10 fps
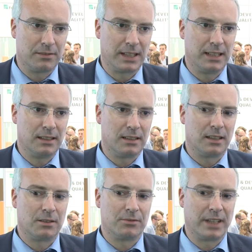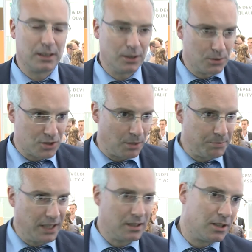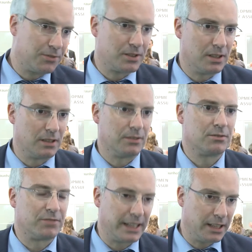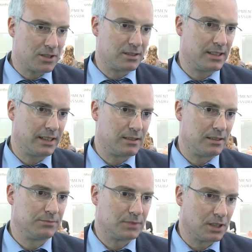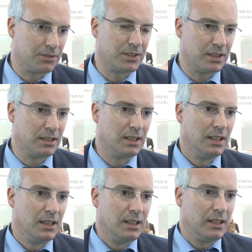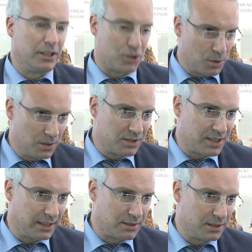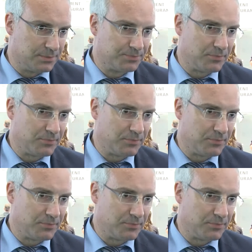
value, um, value topic of the financial sector, of the insurance sector,